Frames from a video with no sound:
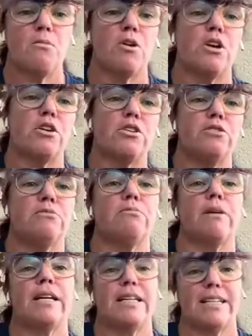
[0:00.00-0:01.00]
Where are you
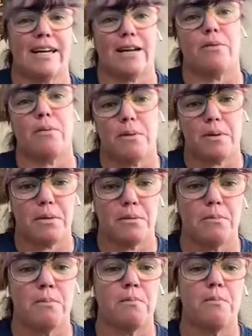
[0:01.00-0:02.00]
right now?
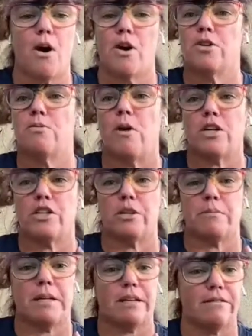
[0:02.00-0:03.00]
Are you
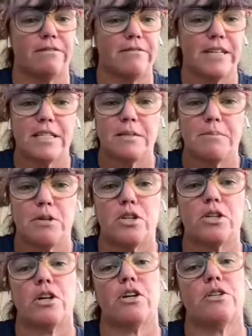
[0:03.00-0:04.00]
watching me on
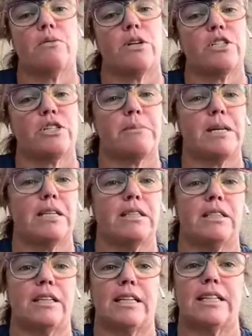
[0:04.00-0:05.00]
Facebook? Are you watching me
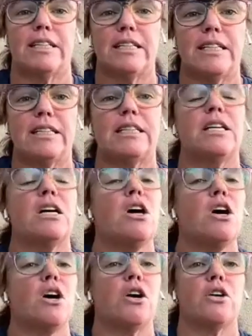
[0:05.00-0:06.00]
on LinkedIn?
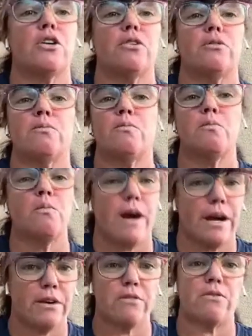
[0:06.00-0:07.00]
Or
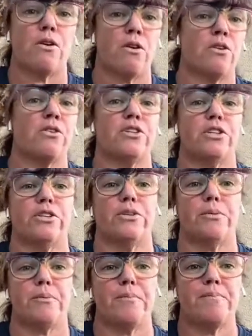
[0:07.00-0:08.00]
where are you?
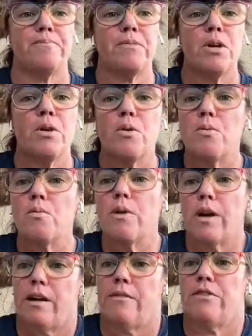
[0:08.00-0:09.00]

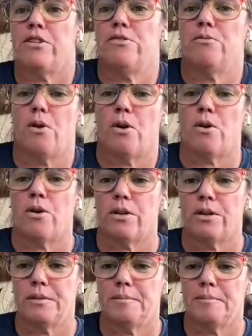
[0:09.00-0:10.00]
Wherever you
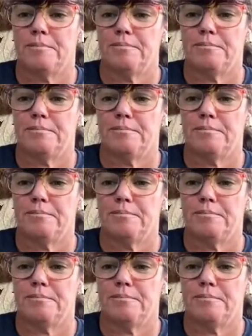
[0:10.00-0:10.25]
are,